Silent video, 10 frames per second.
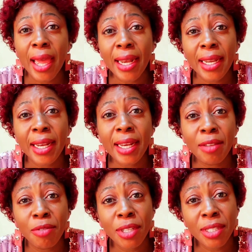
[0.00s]
any
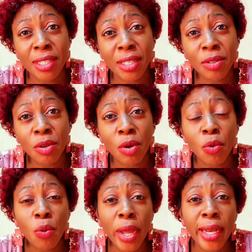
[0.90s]
living thing
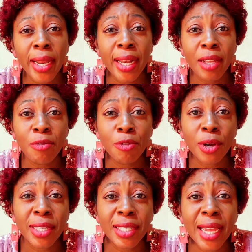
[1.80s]
where they live
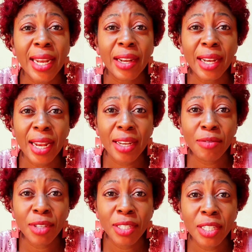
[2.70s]
for inside another
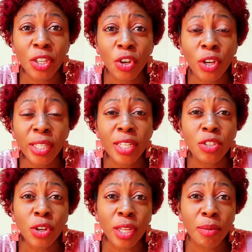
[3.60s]
living thing, come they
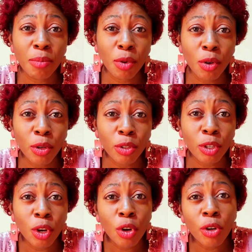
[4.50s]
suck in blood
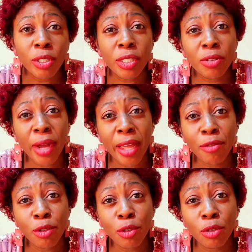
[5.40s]
or
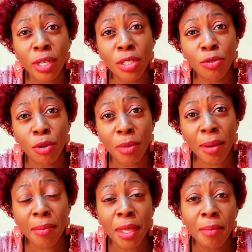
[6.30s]
derive nutrients from
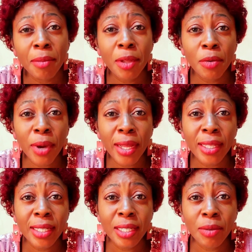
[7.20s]
them. Meanwhile,
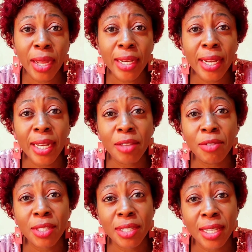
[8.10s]
the thing where they
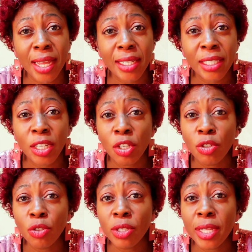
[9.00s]
live inside,
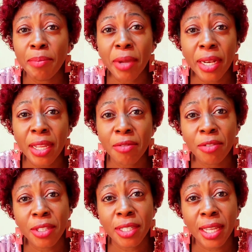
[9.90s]
no they
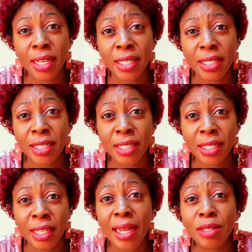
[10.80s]
benefit
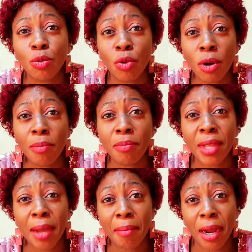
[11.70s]
anything. And worm
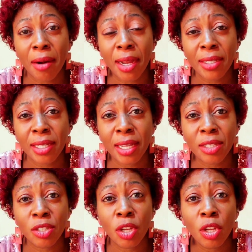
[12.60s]
na
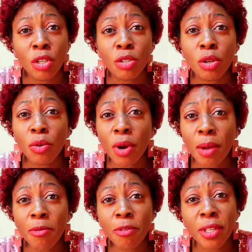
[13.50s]
parasite. So
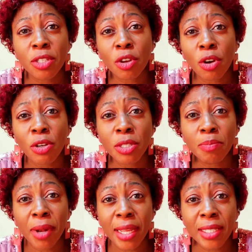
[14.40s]
worm fit cause
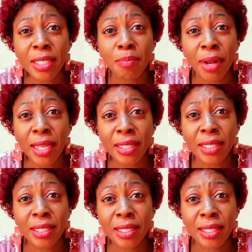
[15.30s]

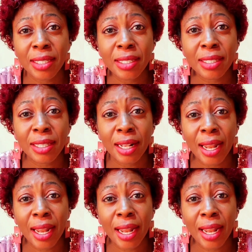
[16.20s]
plenty things